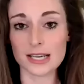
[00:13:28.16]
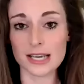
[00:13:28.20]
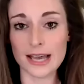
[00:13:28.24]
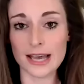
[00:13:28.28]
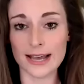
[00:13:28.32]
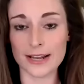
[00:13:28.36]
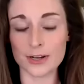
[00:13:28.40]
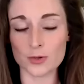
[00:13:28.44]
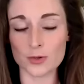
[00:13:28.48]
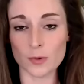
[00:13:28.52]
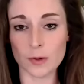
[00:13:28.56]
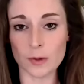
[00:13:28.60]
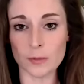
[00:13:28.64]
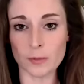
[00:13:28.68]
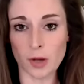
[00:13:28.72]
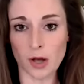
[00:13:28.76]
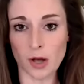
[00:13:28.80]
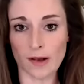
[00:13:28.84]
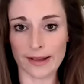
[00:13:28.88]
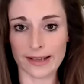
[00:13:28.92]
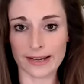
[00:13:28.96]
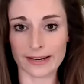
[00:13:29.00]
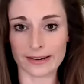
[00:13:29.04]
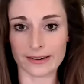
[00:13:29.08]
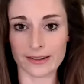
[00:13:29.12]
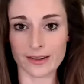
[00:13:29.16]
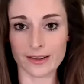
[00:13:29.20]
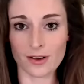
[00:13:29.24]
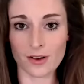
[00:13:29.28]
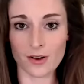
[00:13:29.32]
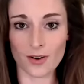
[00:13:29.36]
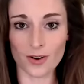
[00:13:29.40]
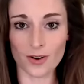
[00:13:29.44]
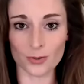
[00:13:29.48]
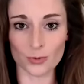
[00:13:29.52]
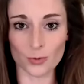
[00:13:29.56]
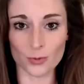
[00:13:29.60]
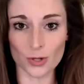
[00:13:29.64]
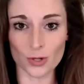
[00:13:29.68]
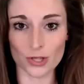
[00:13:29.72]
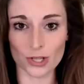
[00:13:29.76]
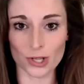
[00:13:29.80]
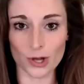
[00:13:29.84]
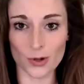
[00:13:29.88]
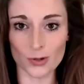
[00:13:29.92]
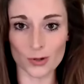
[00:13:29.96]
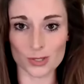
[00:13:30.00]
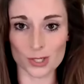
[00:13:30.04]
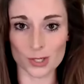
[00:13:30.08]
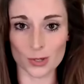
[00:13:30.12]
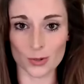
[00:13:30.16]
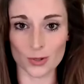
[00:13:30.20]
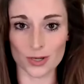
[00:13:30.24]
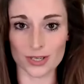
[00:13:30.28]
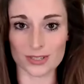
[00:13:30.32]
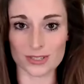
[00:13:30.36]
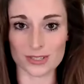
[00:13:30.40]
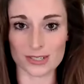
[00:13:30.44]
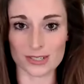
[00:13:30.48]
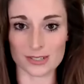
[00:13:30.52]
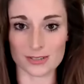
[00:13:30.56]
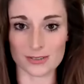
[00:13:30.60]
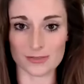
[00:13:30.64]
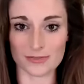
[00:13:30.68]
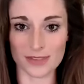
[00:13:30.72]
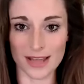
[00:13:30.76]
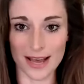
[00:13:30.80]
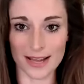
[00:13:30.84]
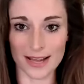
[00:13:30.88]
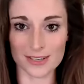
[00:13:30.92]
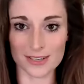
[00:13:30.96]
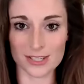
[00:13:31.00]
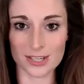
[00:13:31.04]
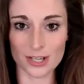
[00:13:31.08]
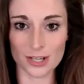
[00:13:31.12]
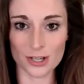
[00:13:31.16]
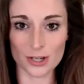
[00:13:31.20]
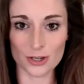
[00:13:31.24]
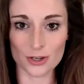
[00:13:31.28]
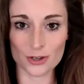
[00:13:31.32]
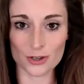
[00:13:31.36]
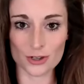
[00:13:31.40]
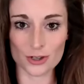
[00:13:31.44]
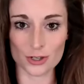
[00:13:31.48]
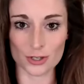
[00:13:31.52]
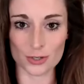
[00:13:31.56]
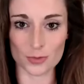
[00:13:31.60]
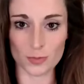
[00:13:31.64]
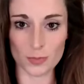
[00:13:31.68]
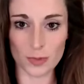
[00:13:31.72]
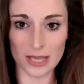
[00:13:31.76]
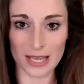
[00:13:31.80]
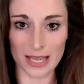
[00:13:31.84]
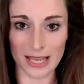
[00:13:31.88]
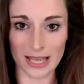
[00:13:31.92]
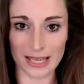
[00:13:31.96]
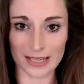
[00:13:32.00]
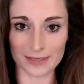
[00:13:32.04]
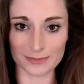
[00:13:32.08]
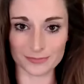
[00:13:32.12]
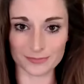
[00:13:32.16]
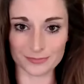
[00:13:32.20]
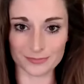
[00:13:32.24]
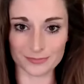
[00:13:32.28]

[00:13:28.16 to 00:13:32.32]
and to opine on what the consequences of that should be.